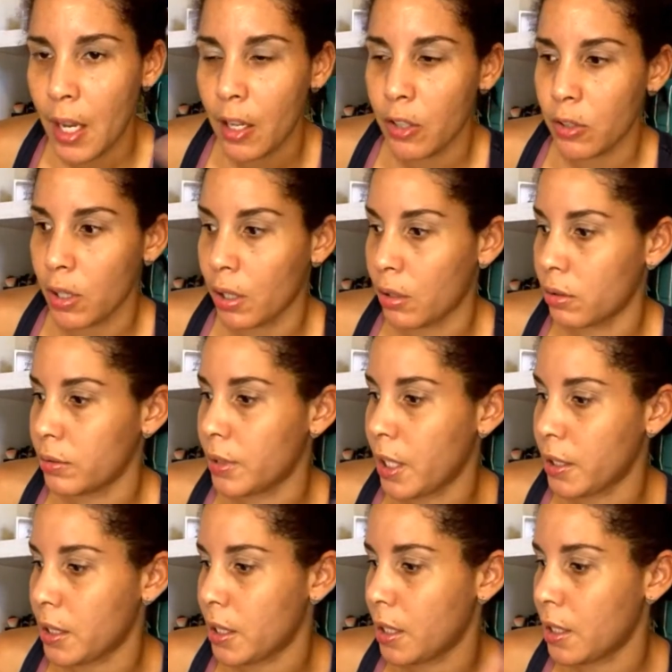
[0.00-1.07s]
So
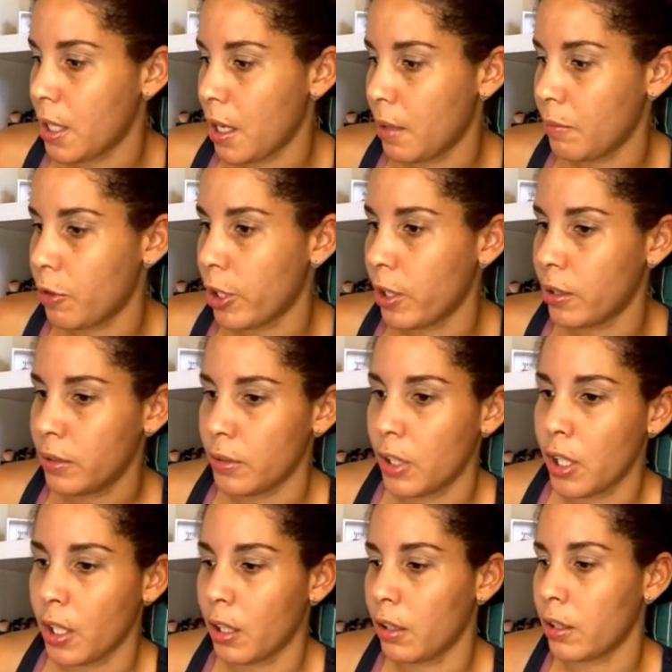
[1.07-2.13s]
that's the time where you
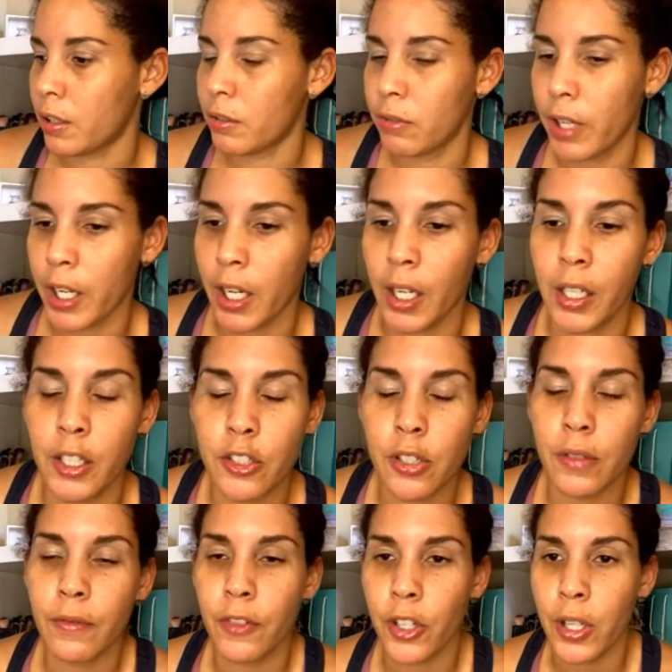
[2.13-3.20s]
get a little
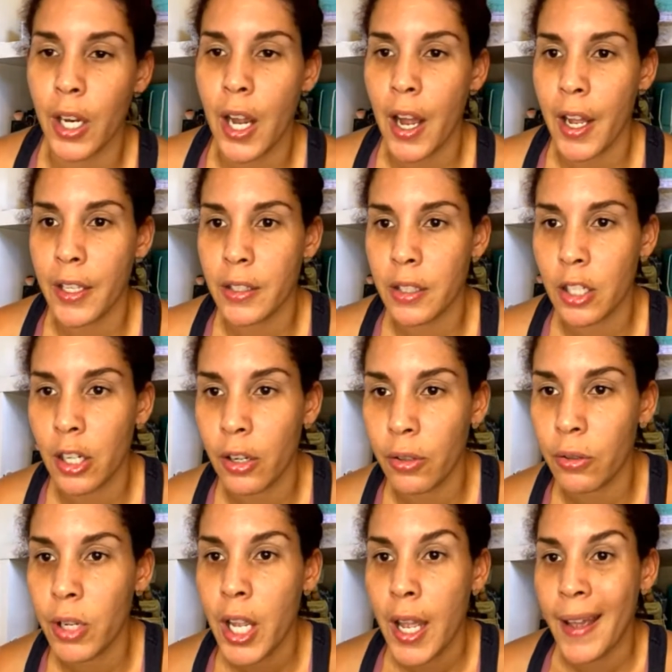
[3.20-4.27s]
recognition for the guys to go
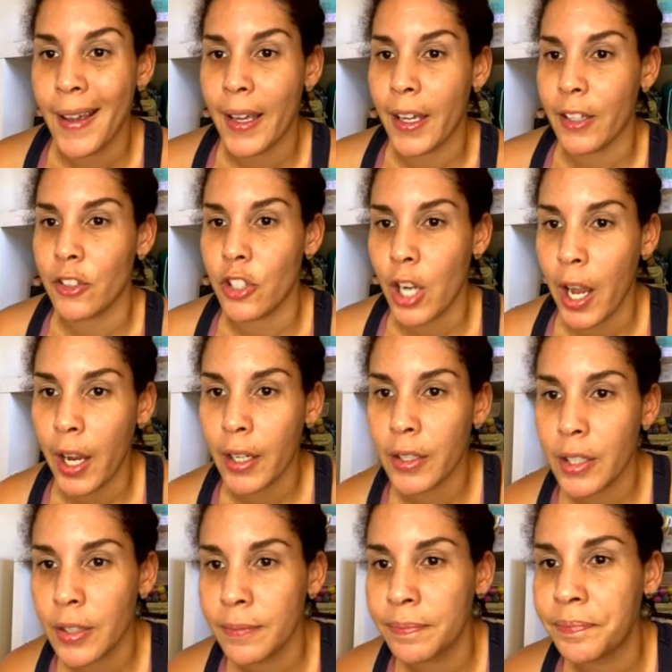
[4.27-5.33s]
get
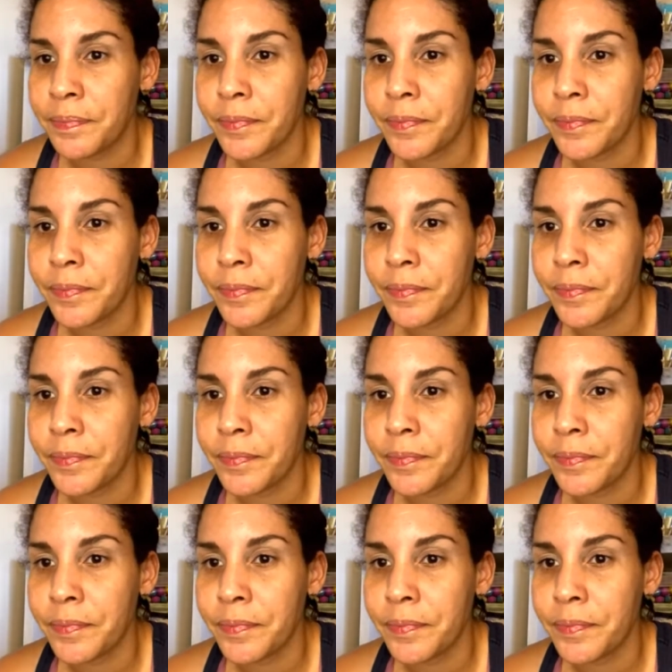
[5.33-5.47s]
checked.